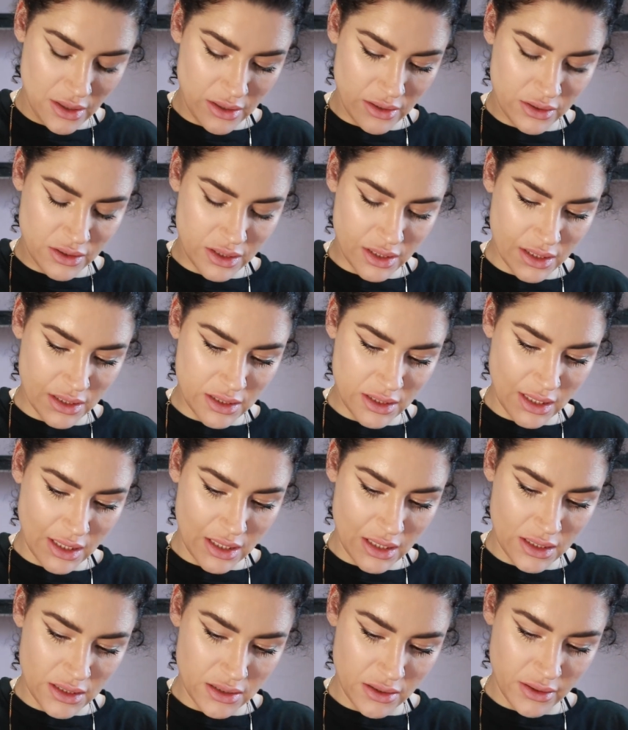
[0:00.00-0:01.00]
Just get a
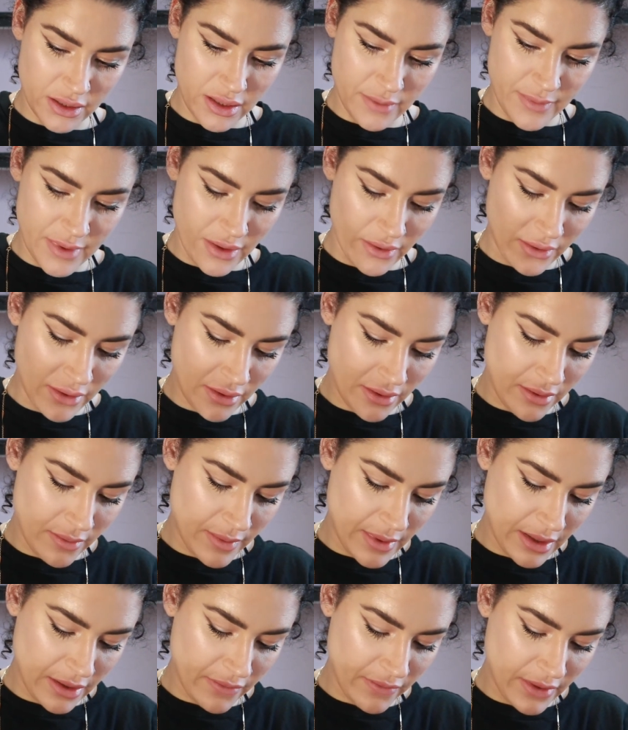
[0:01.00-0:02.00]
teeny tiny bit on the
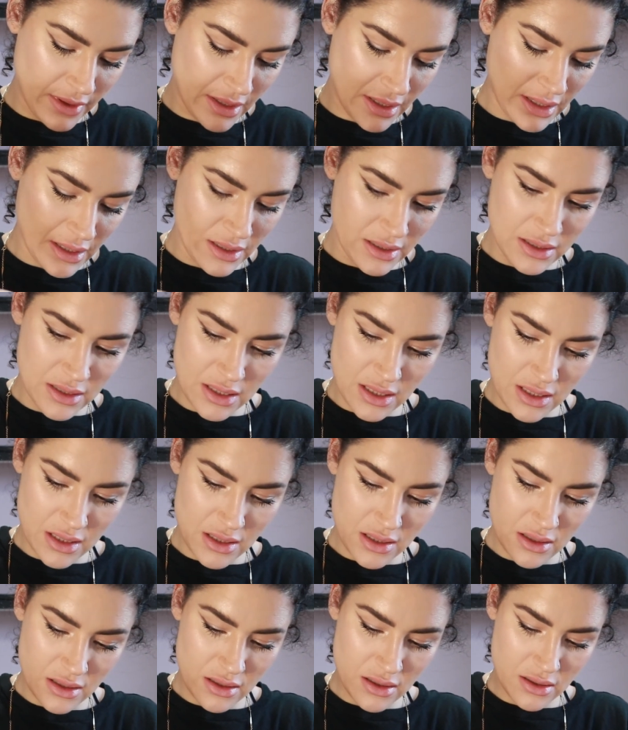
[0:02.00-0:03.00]
back of our hand
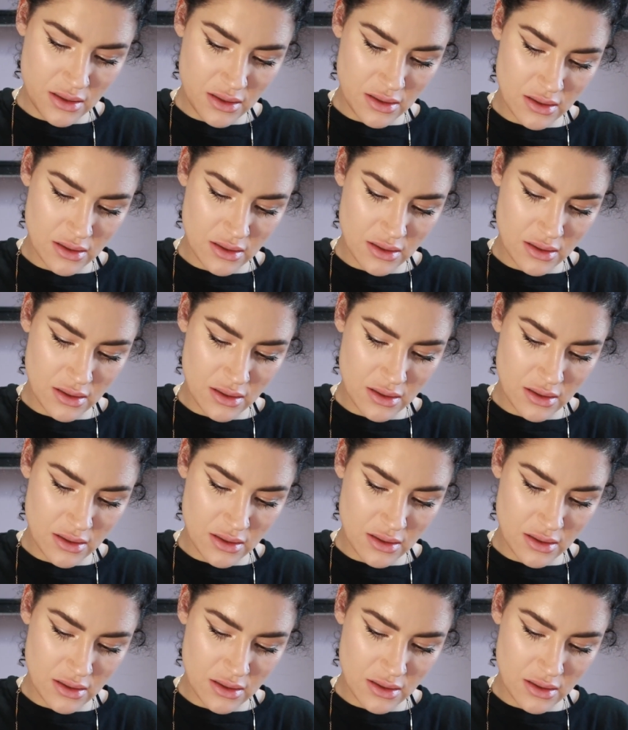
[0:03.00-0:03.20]
again.